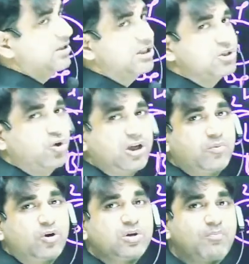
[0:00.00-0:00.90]
talking
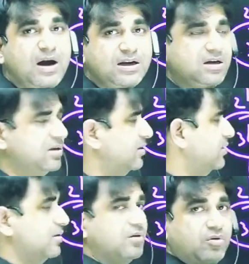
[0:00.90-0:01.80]
about the metal.
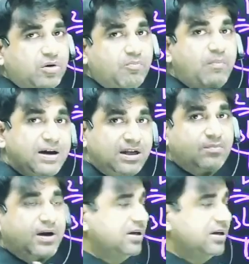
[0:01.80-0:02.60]
Metal.